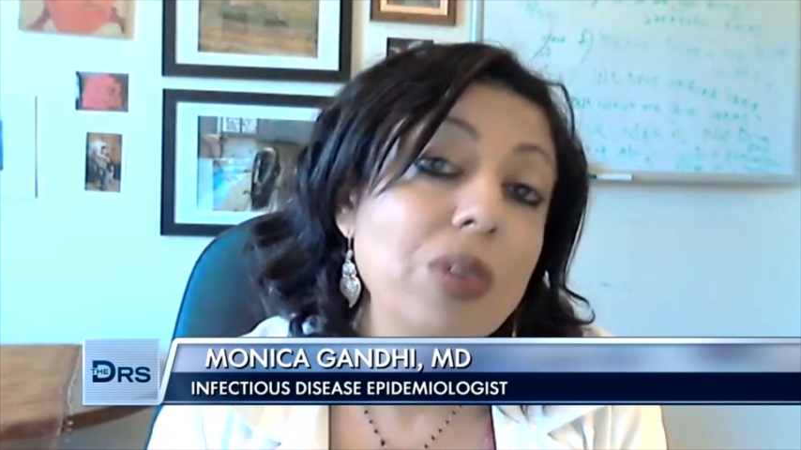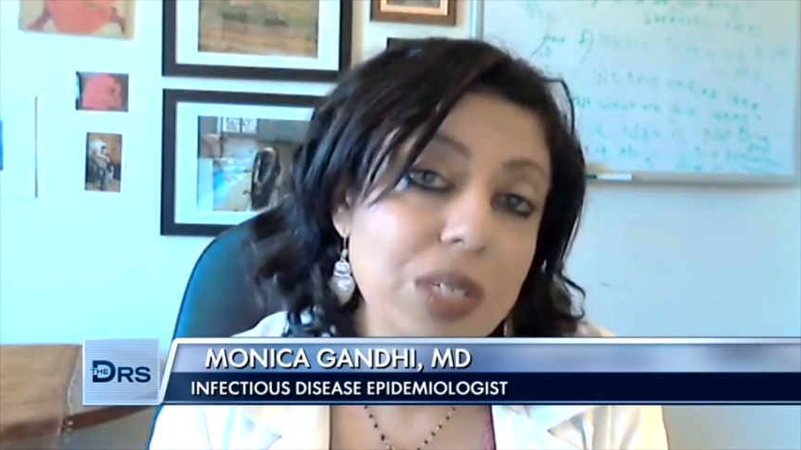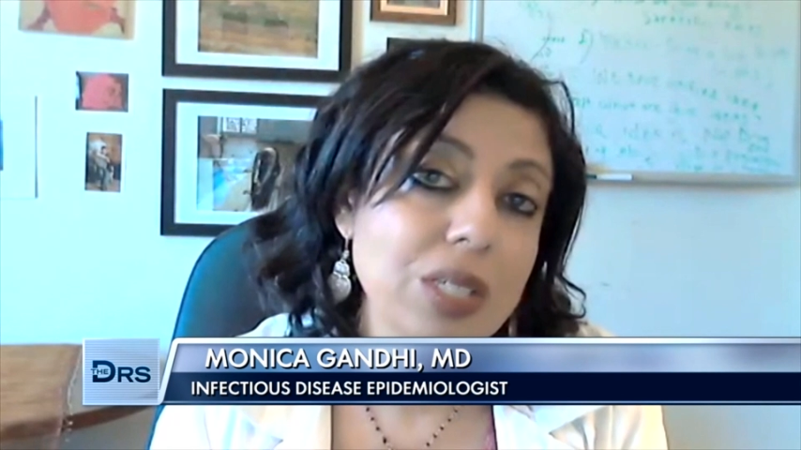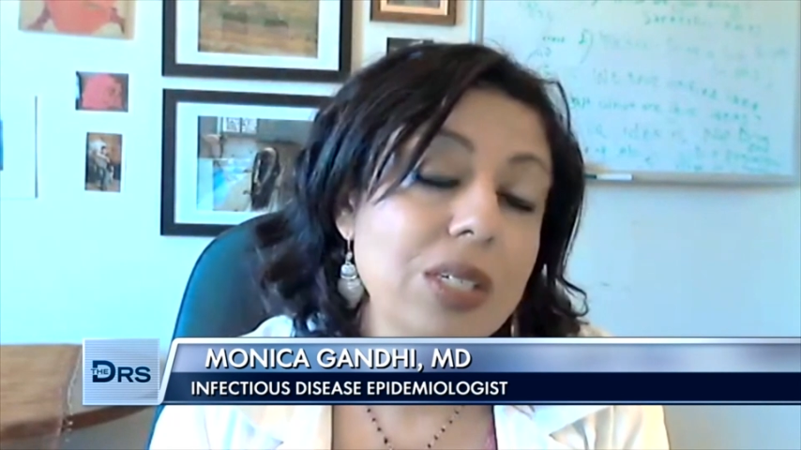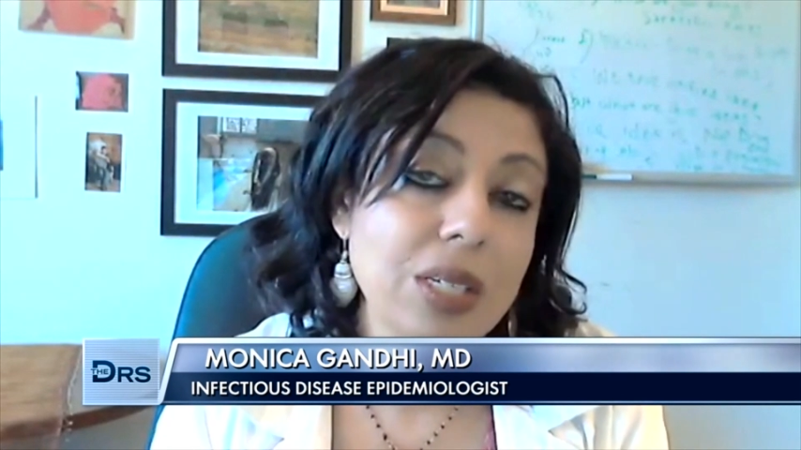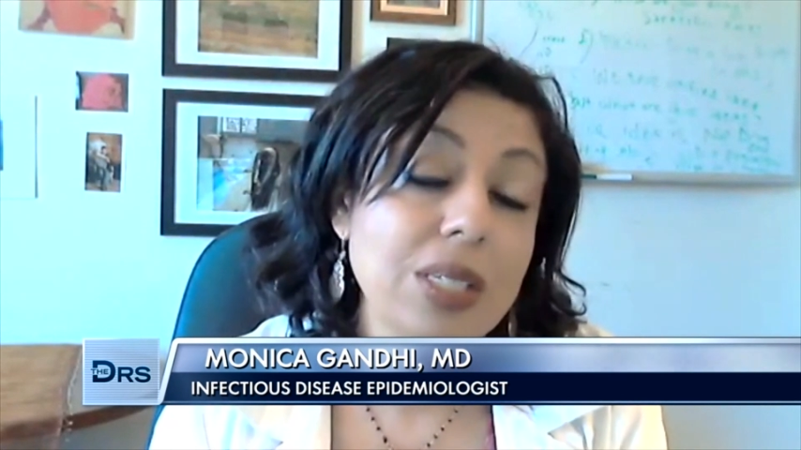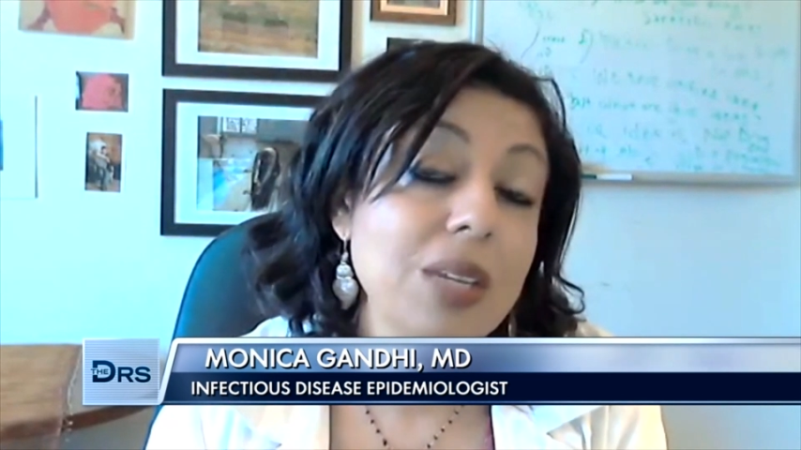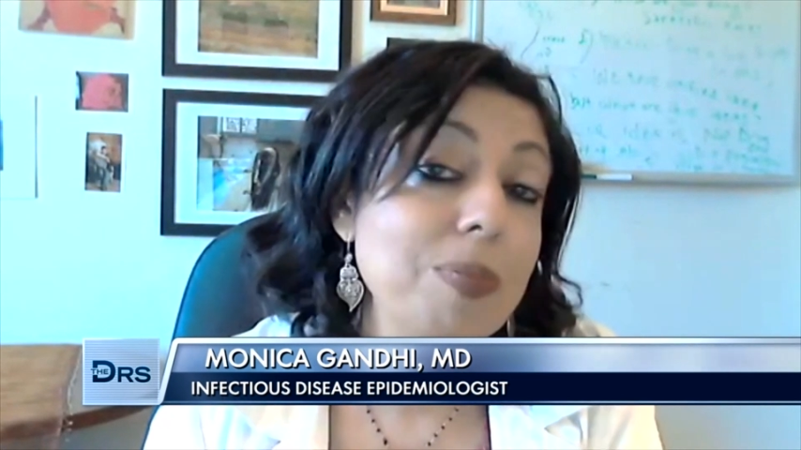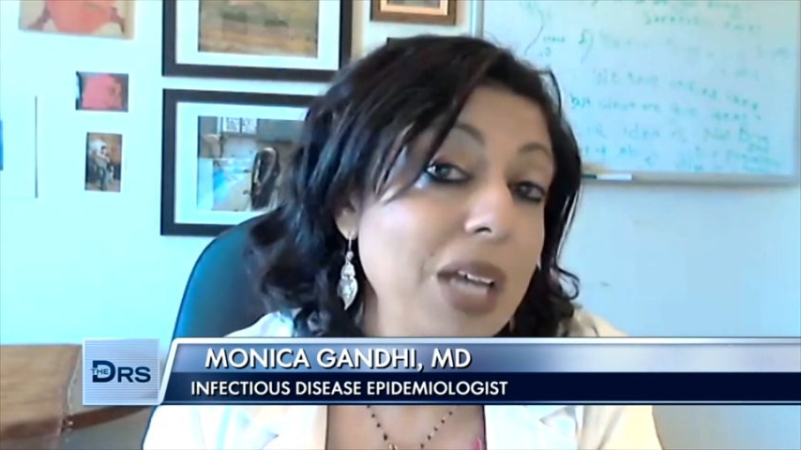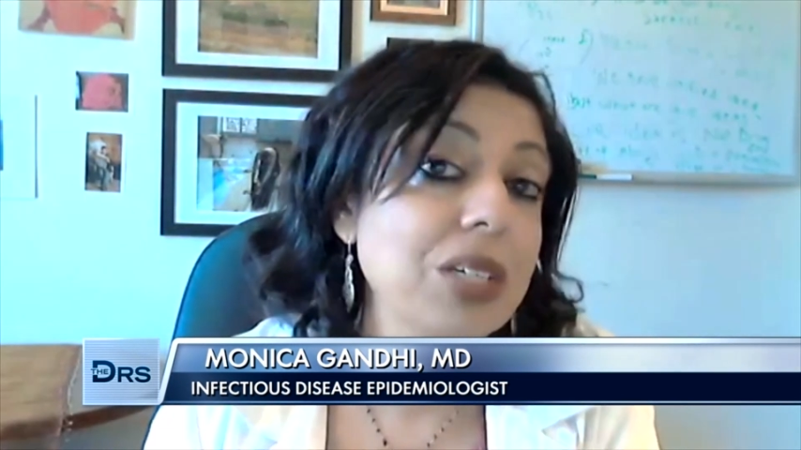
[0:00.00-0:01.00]
resistance
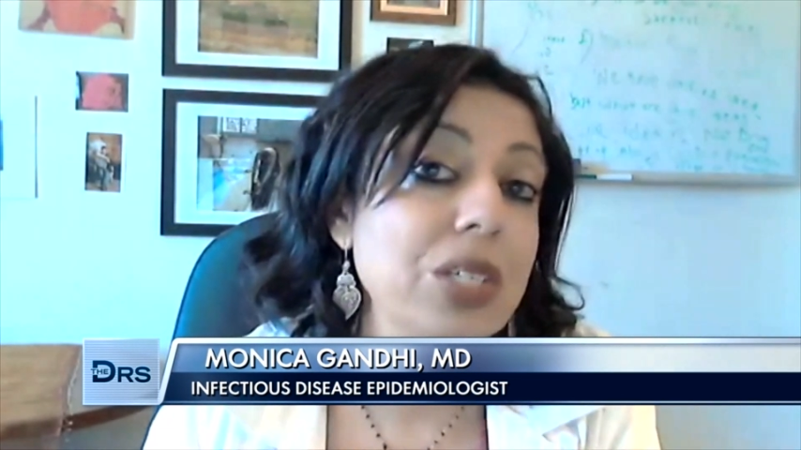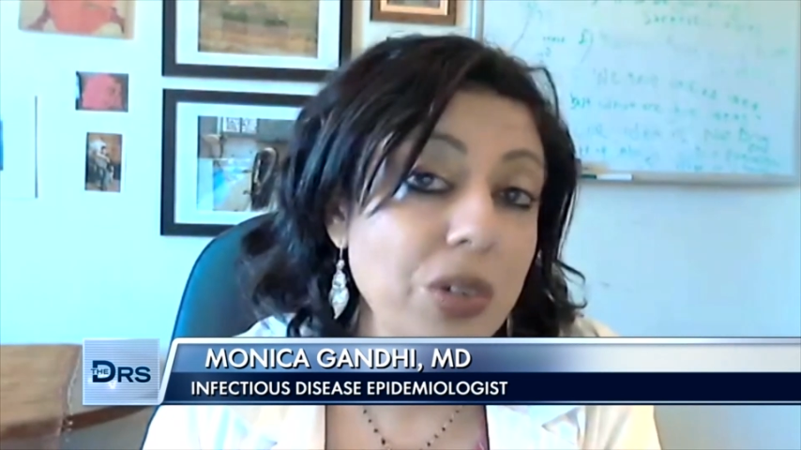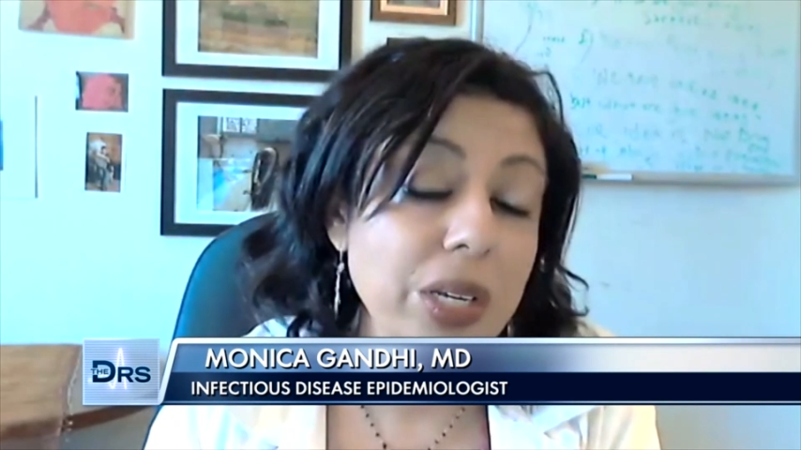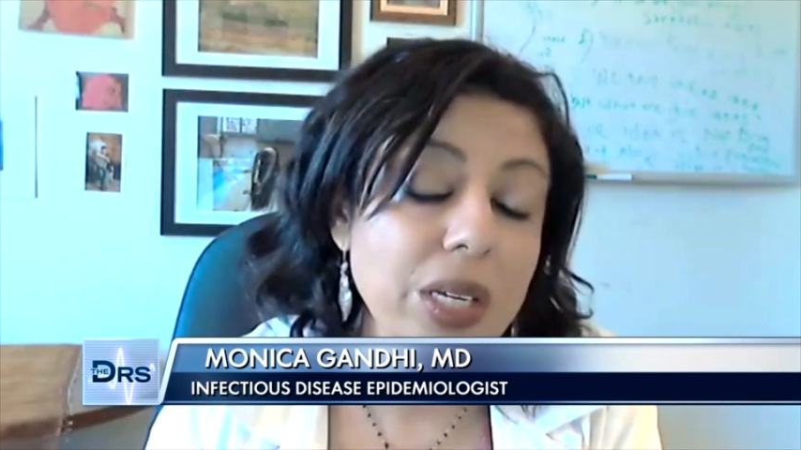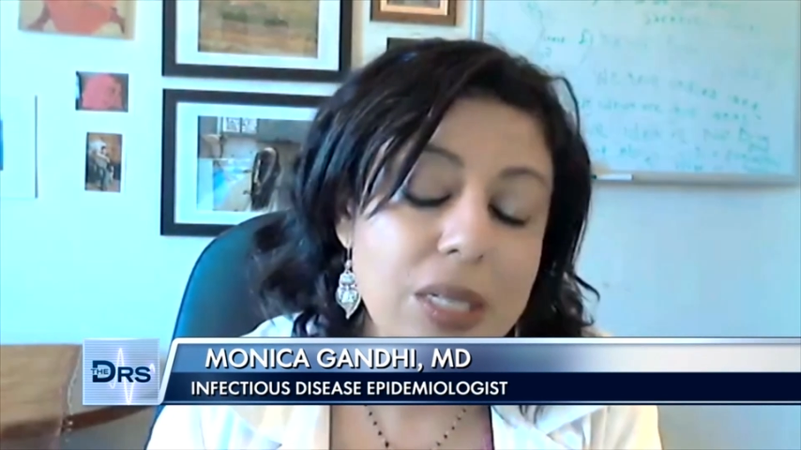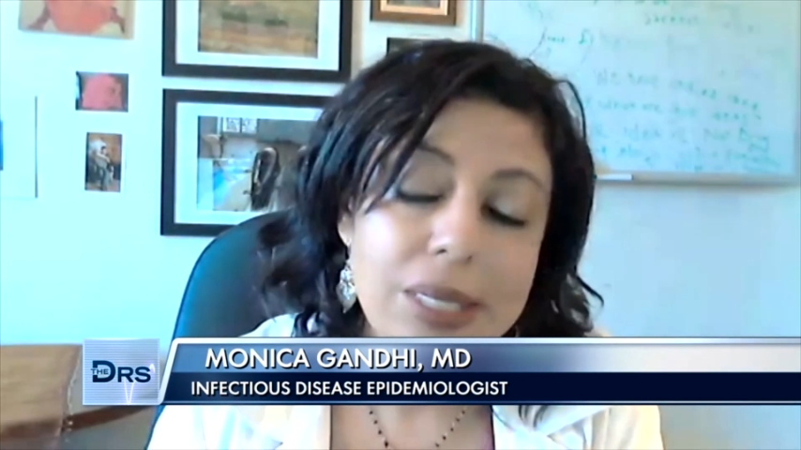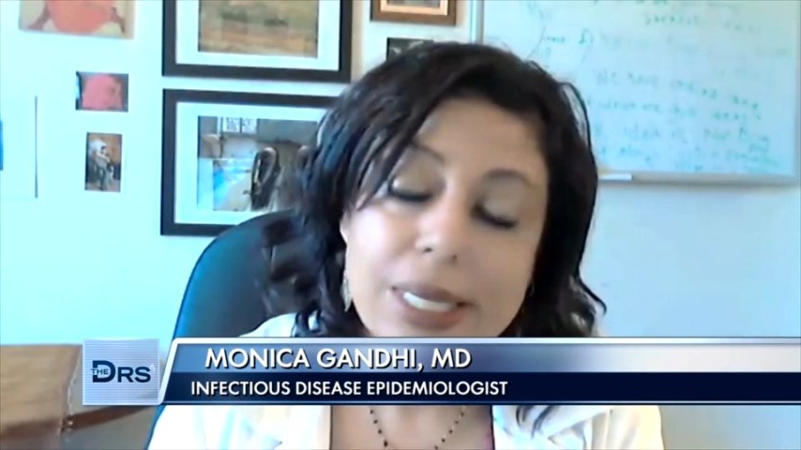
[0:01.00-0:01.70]
in bacteria